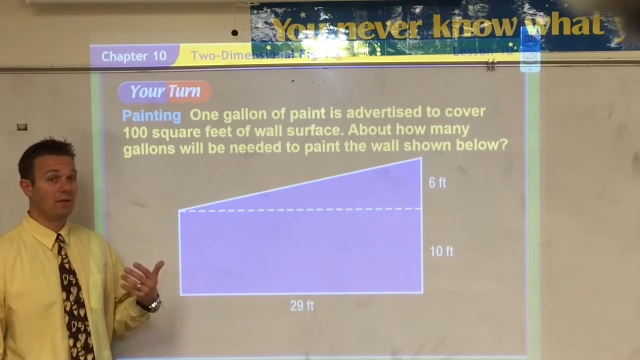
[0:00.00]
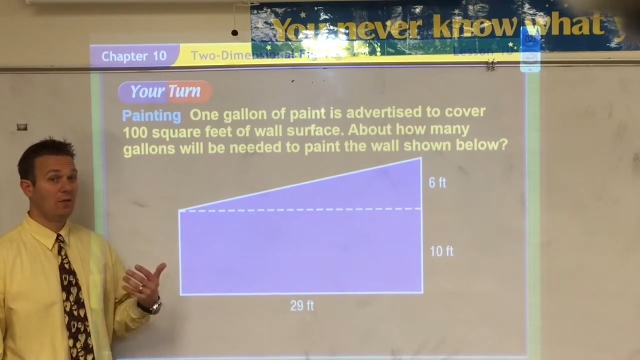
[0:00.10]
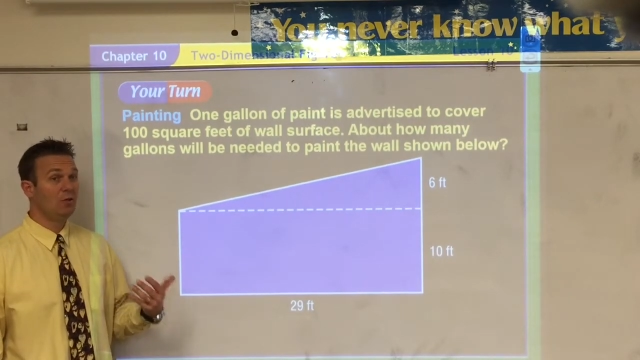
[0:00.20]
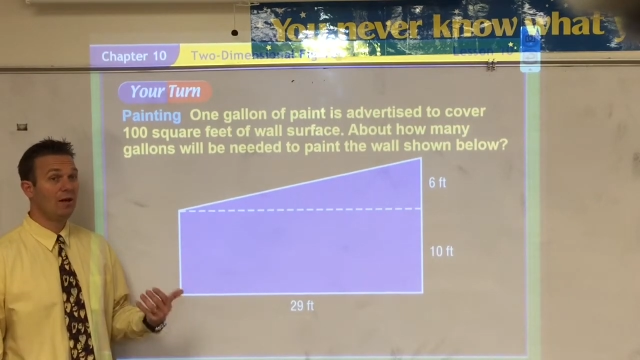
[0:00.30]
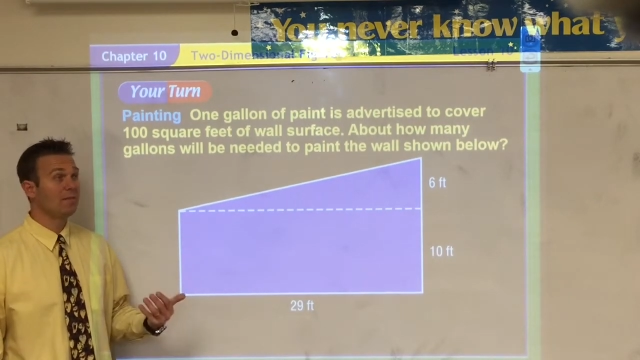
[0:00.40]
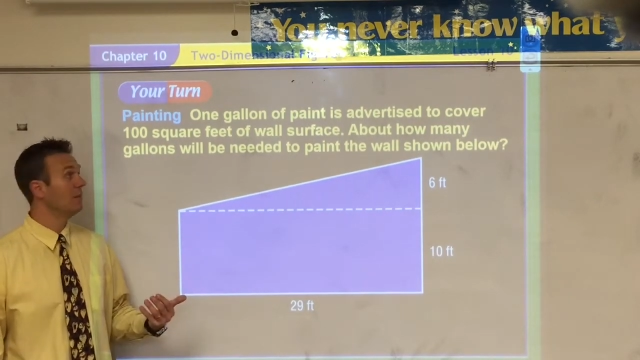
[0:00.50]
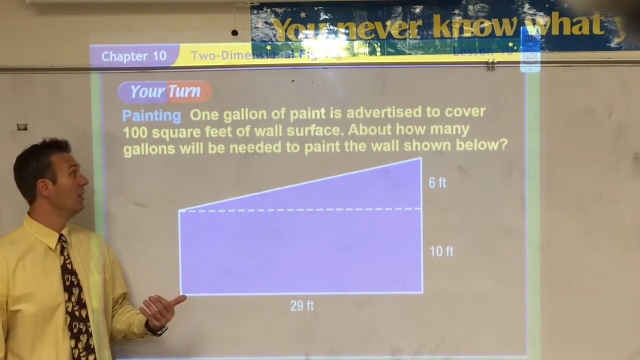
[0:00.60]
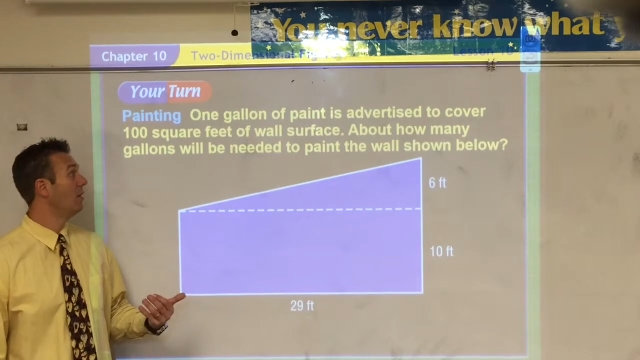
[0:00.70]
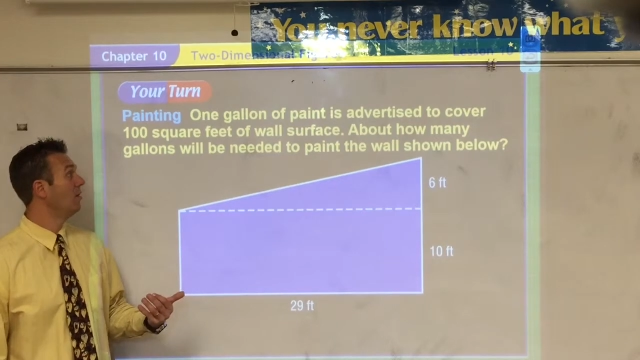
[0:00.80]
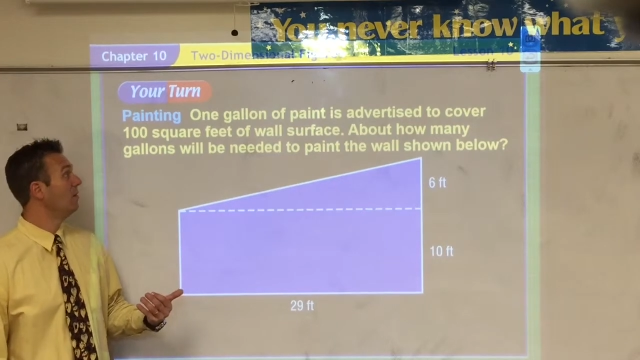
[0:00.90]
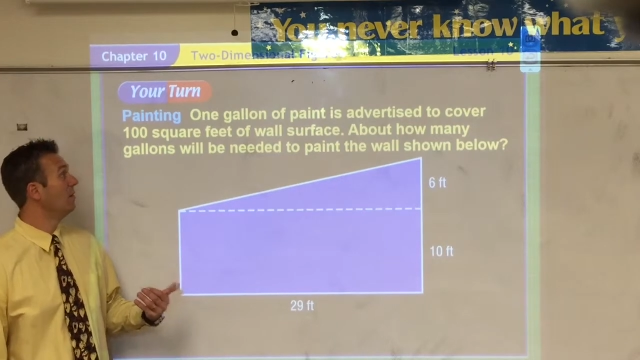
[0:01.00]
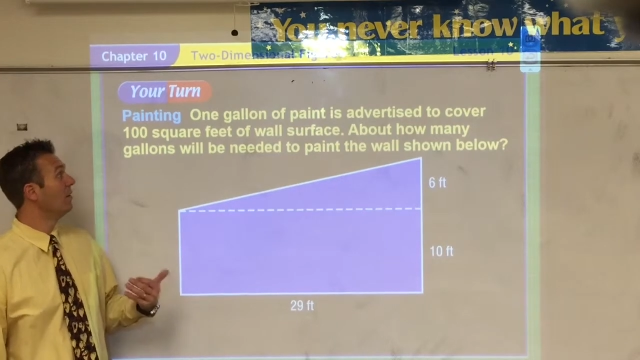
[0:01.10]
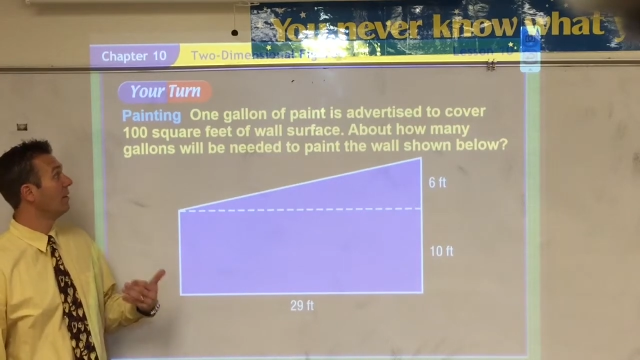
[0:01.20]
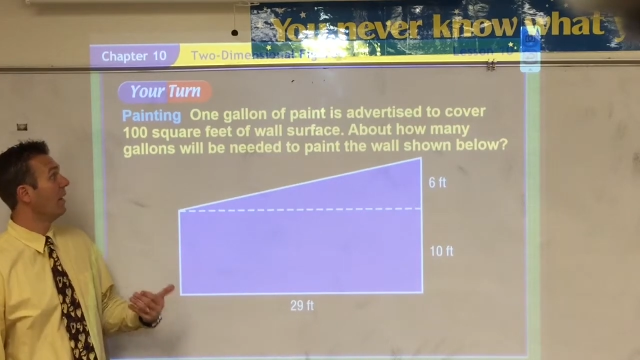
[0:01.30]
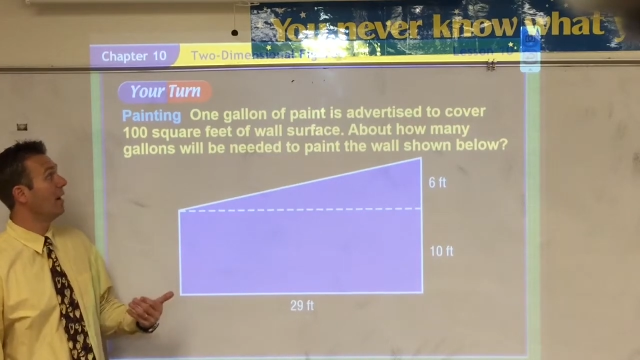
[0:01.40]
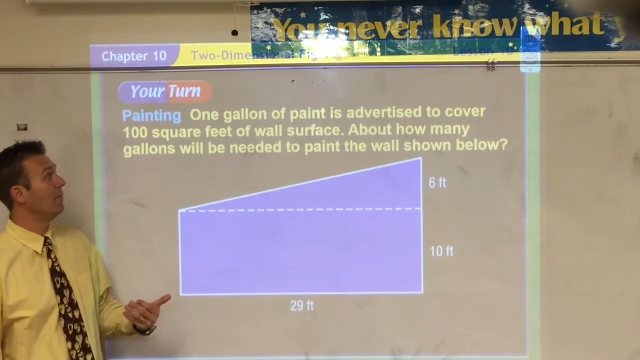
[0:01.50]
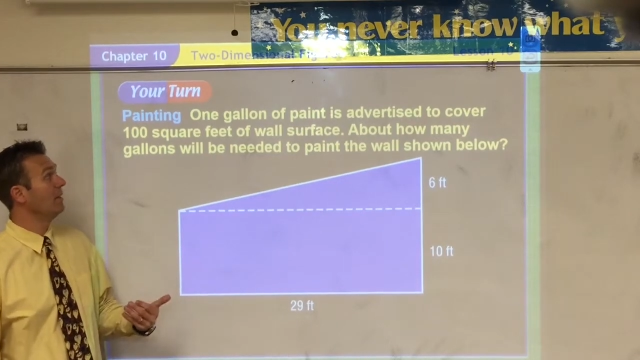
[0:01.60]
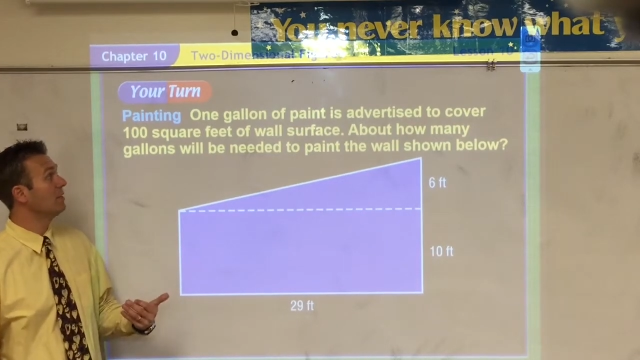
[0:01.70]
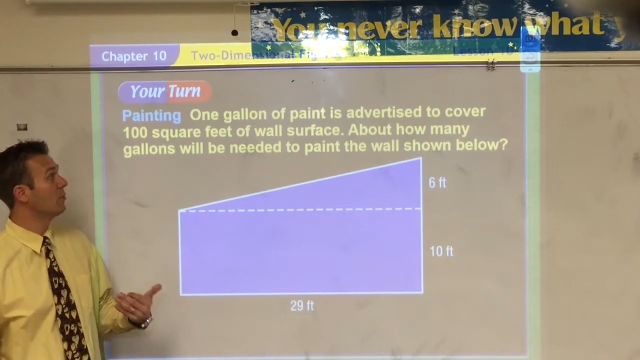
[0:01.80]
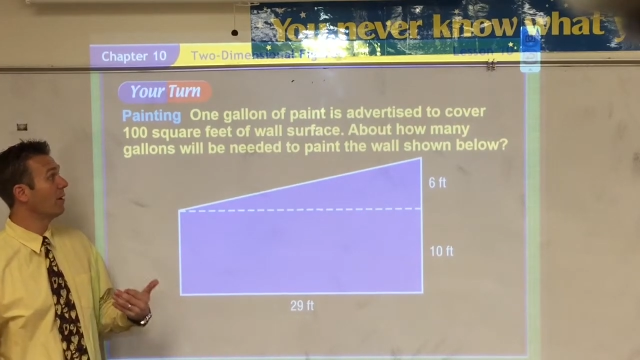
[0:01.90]
you have to know how
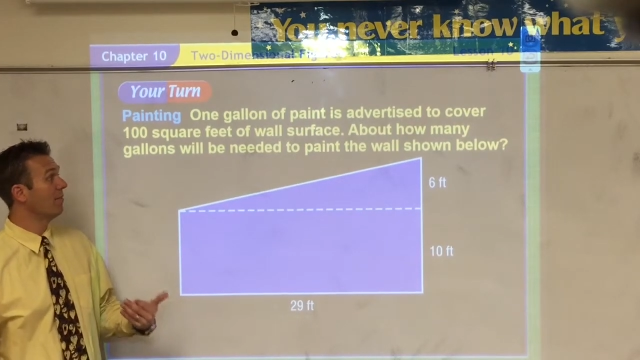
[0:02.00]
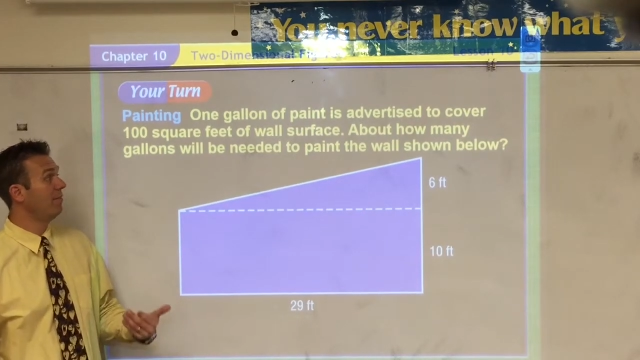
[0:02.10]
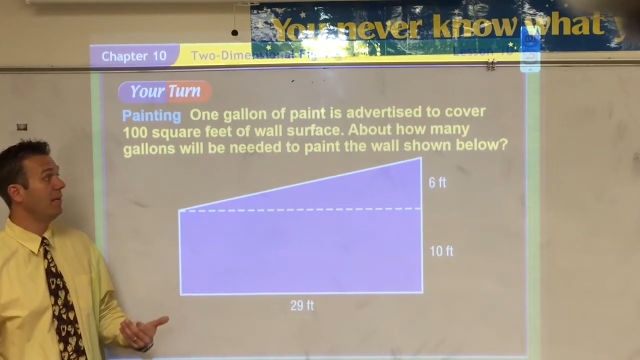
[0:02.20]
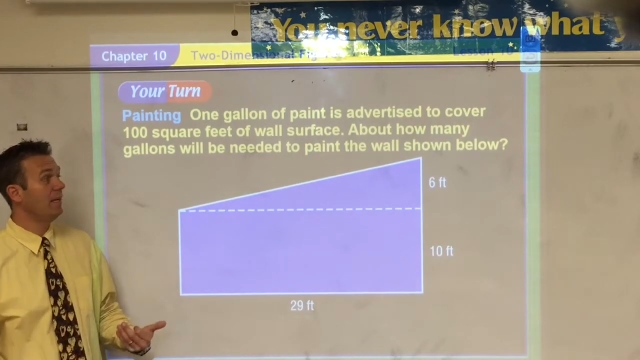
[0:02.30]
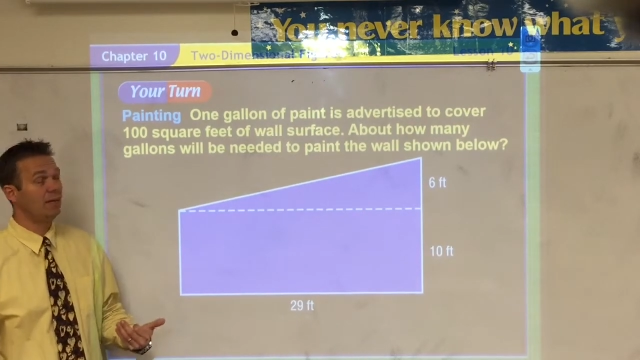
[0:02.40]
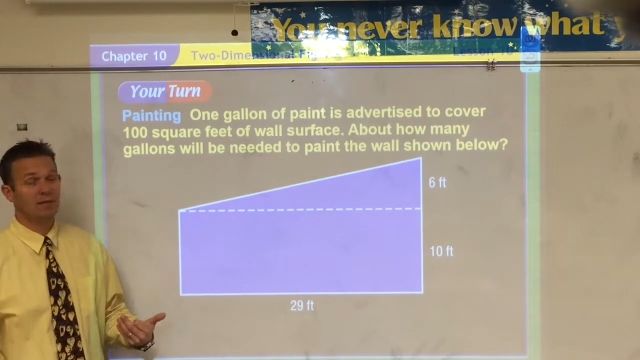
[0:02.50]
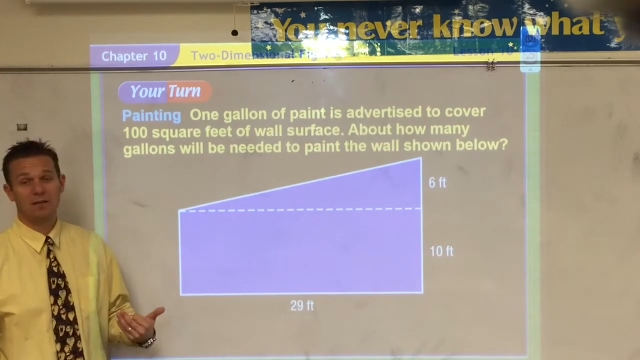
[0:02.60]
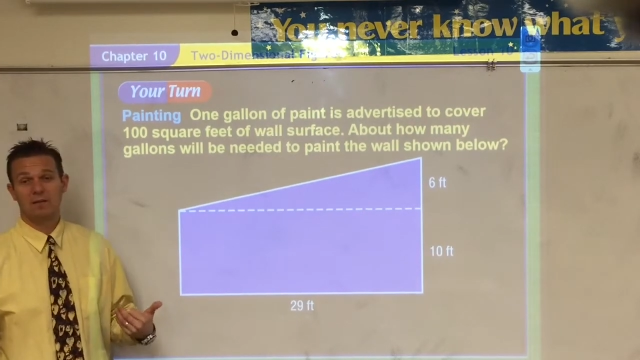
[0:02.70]
many square feet